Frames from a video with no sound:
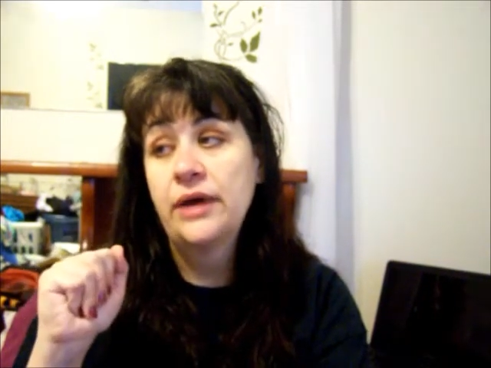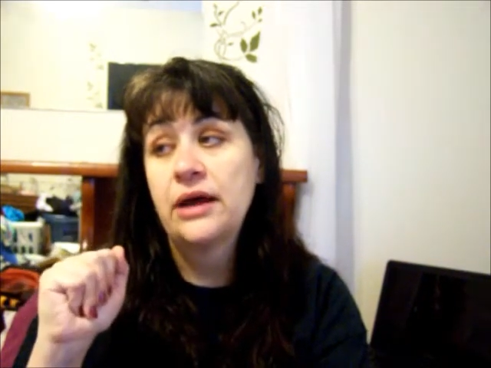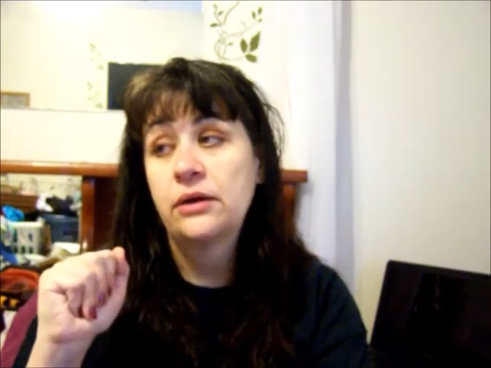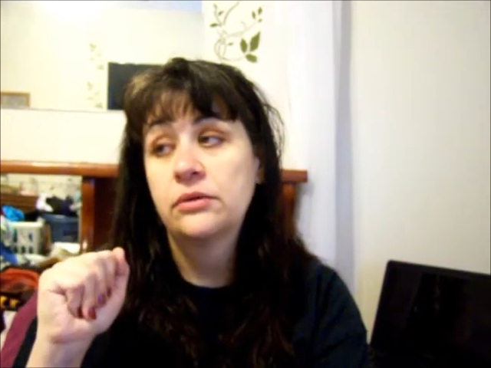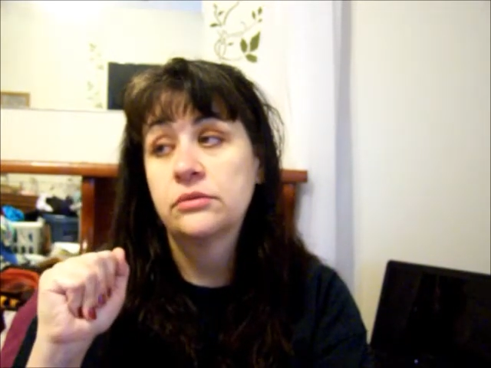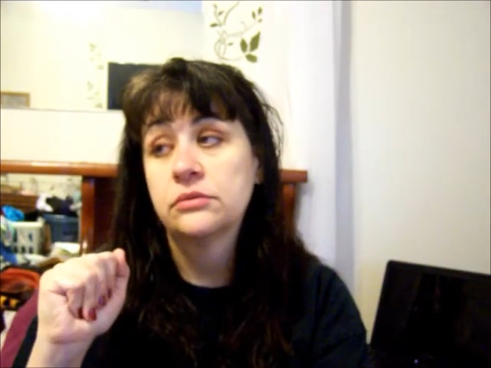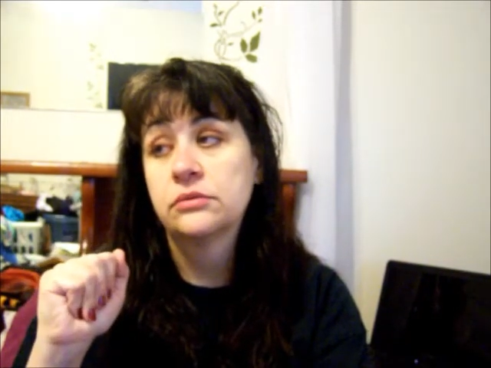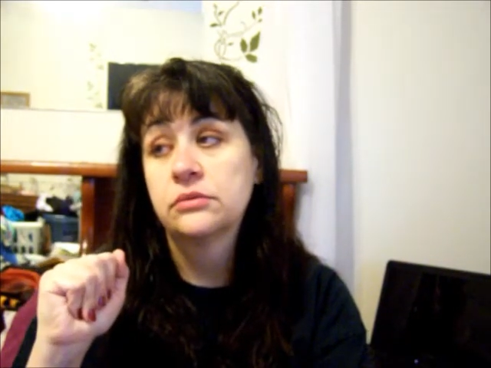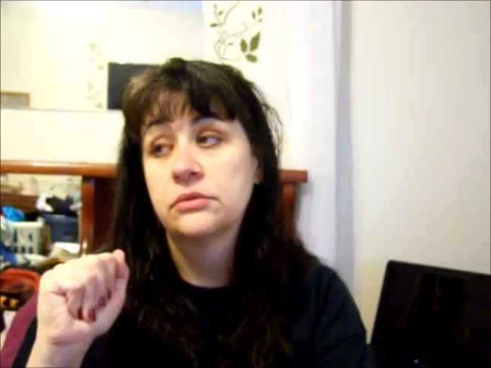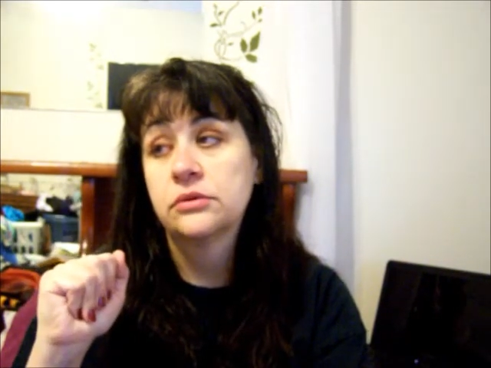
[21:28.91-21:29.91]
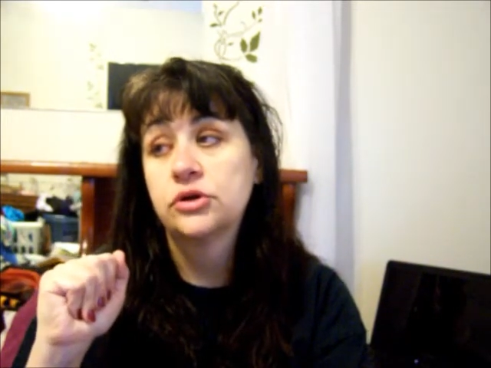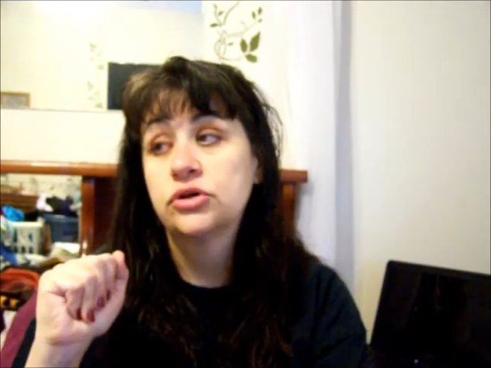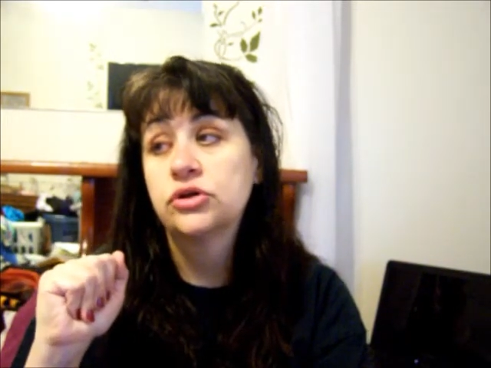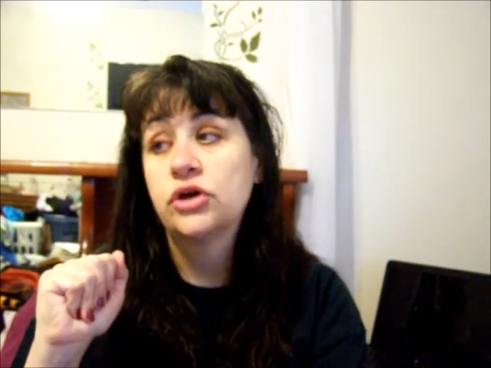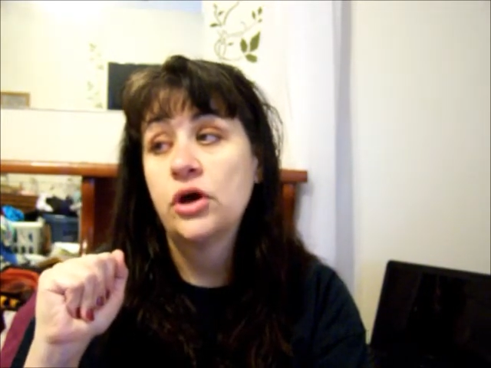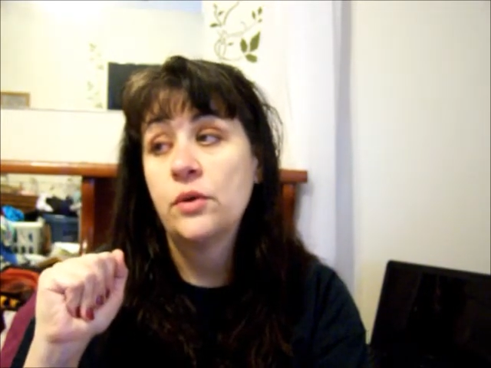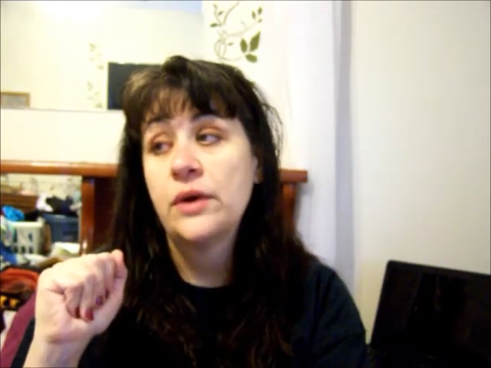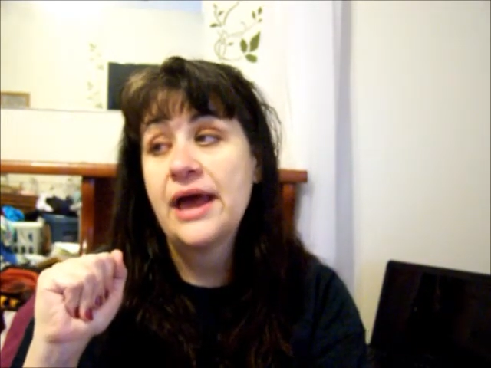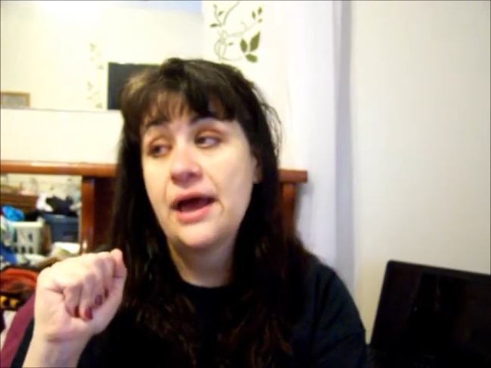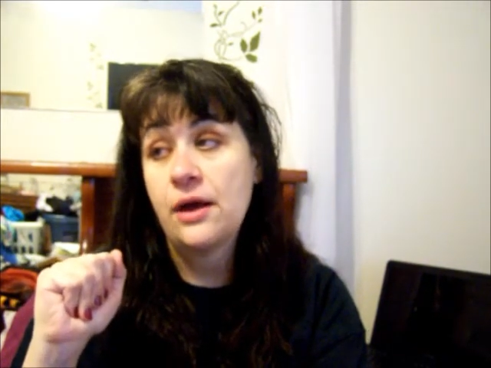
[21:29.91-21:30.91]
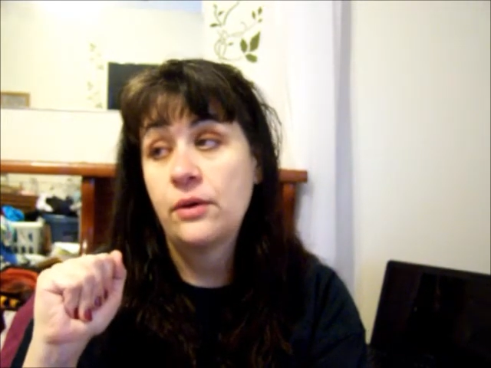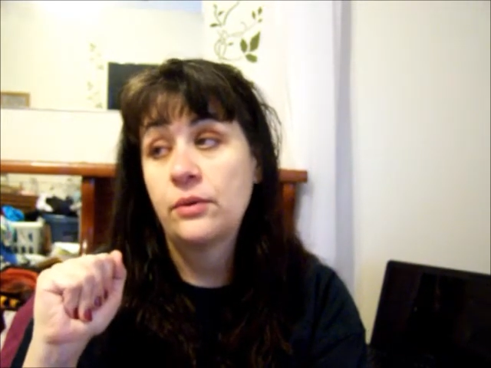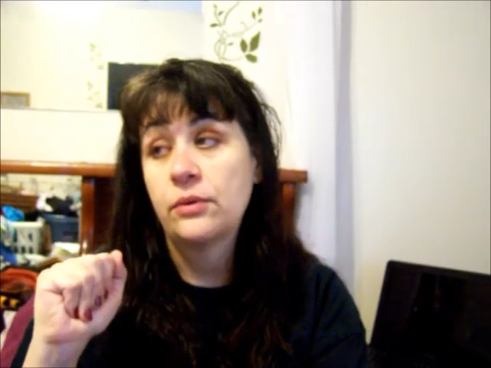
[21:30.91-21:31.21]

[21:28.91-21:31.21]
out. Go out.